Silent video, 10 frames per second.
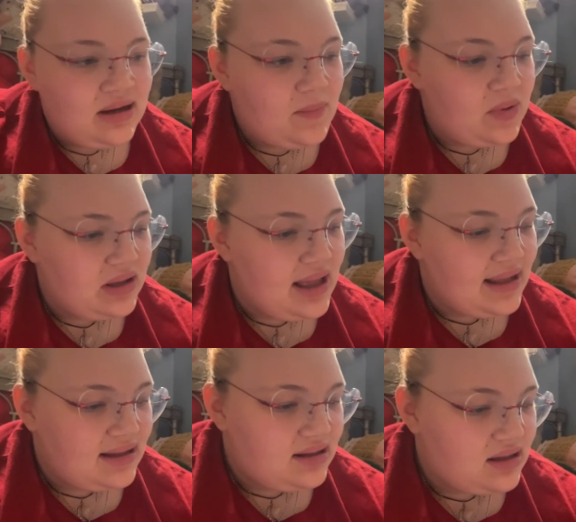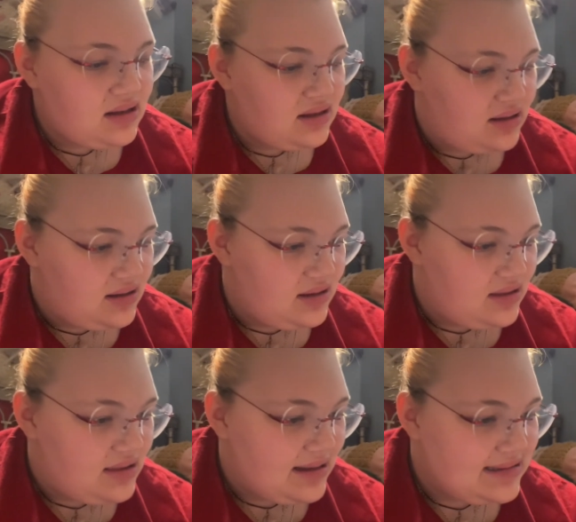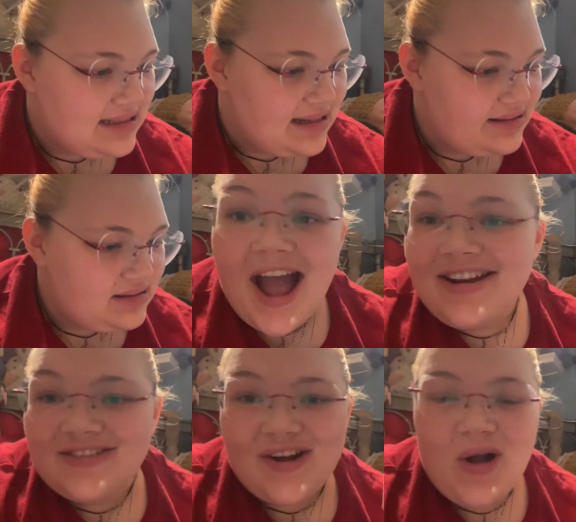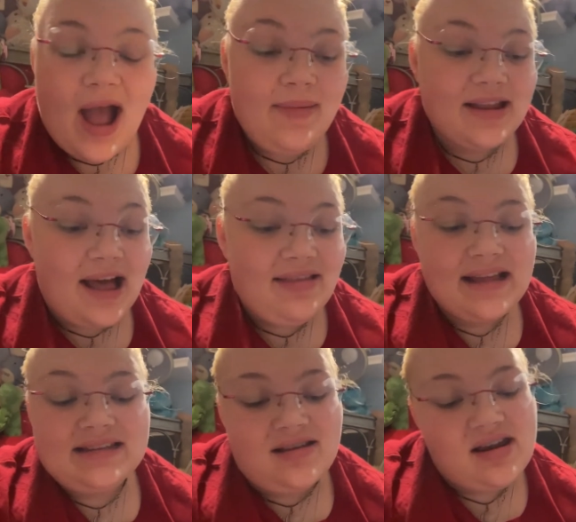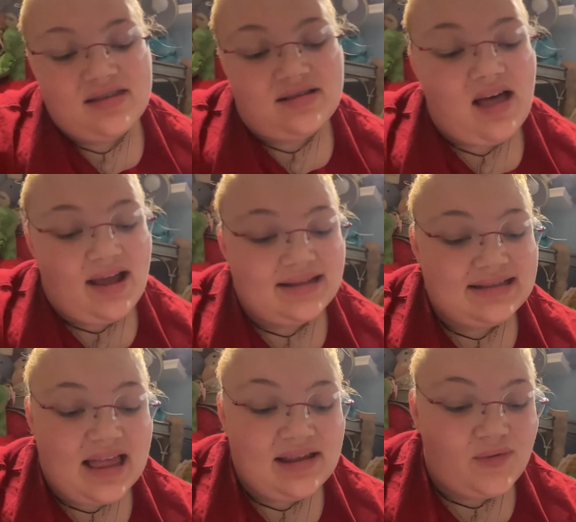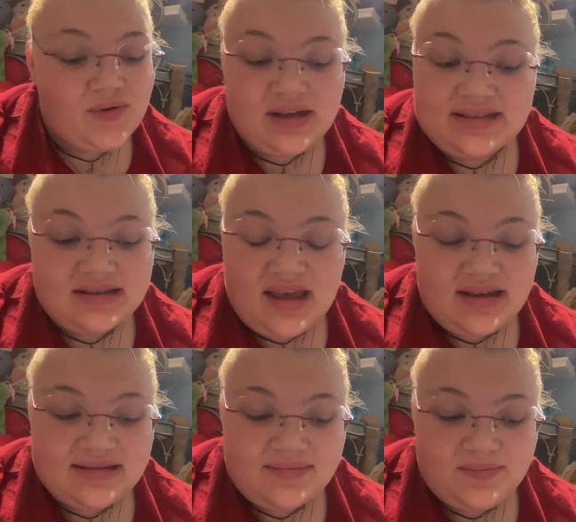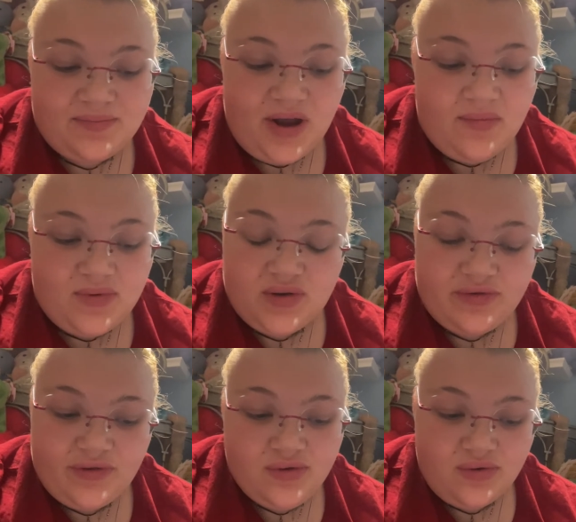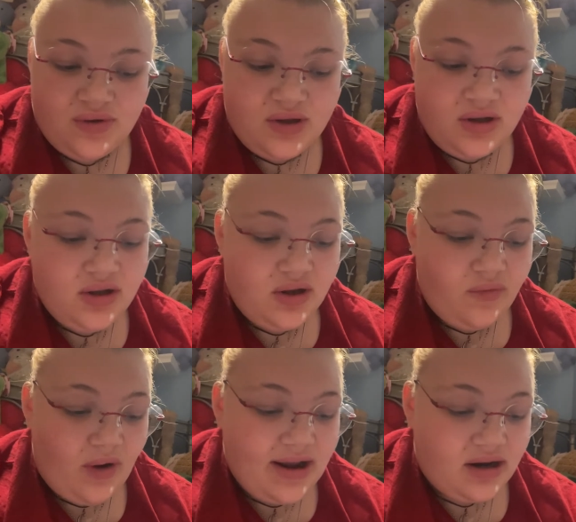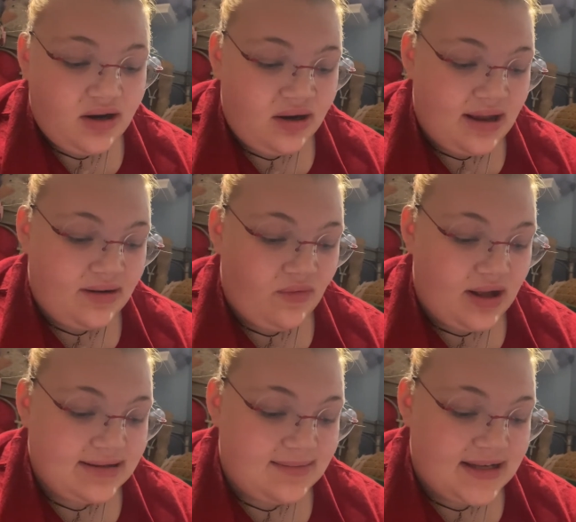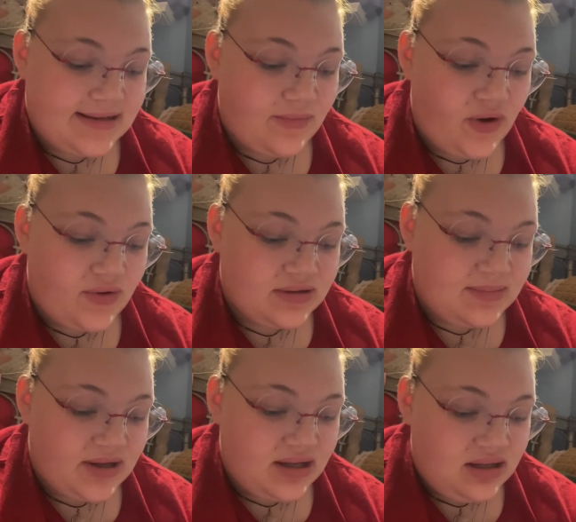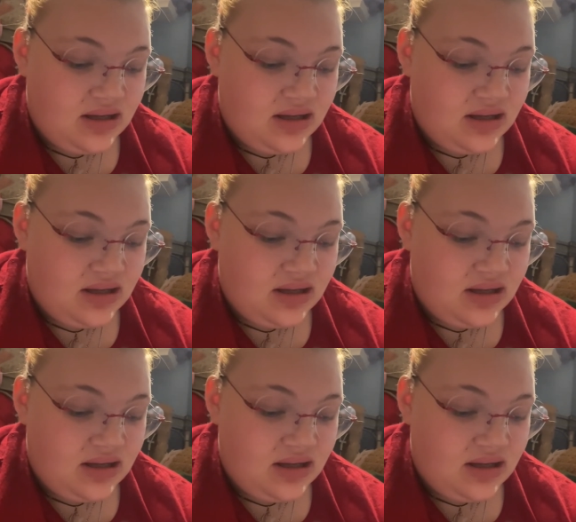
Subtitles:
But like, that's it. I don't know. I mean, I liked a lot of the lines. Sally Rooney is a beautiful writer and writes amazing prose, but